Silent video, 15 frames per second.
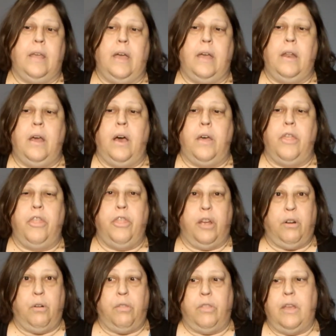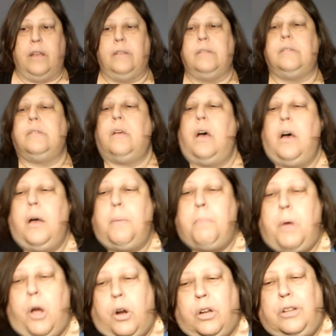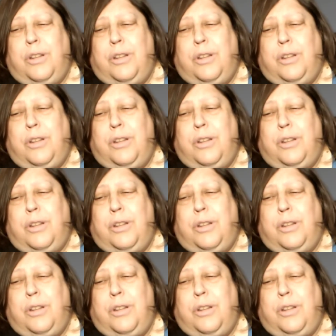that thicker things are